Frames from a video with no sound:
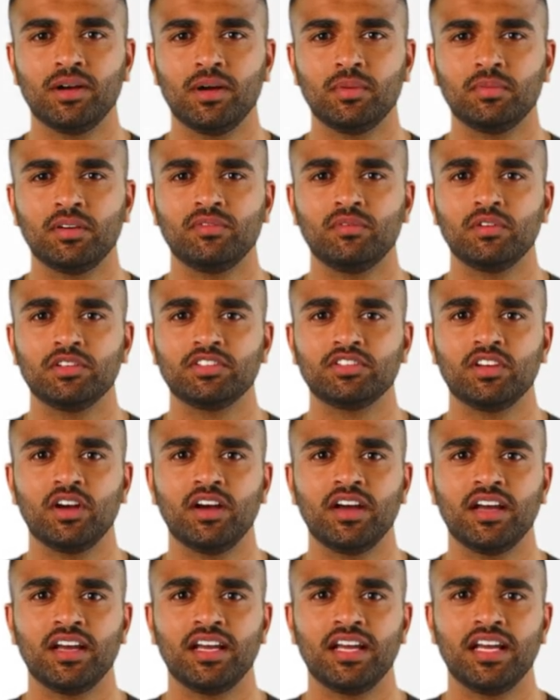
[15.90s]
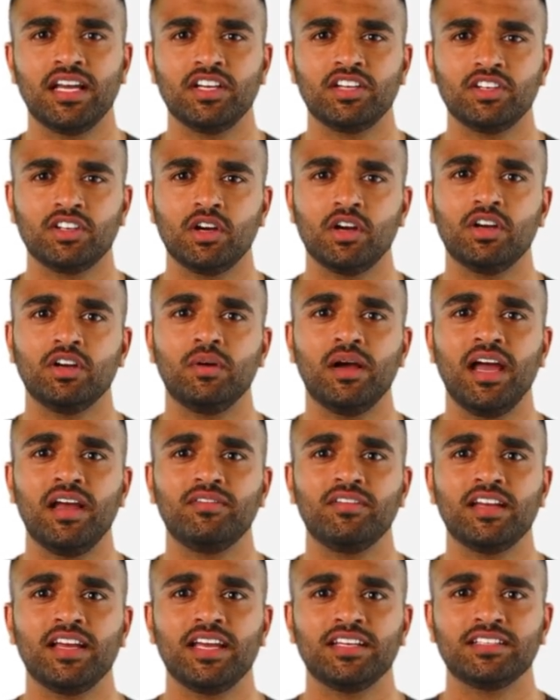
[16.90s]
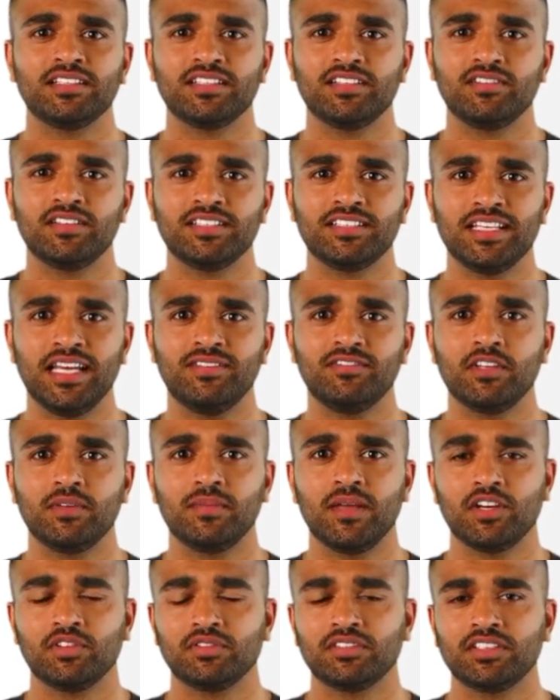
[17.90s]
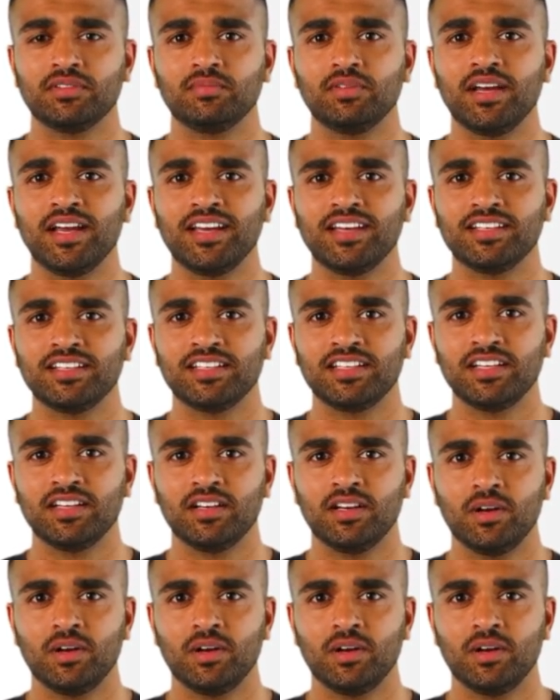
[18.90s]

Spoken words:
Before starting, ensure you have the necessary safety measures in place,